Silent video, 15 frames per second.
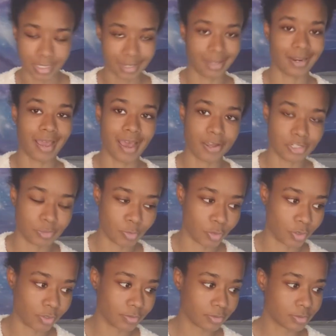It adds
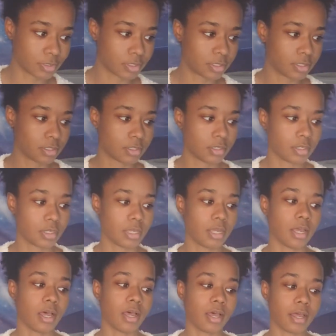more.
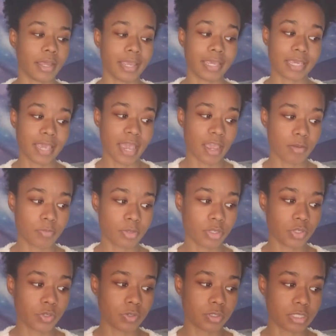It can be
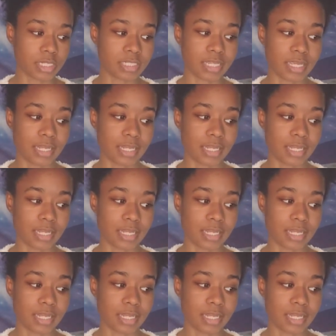used as a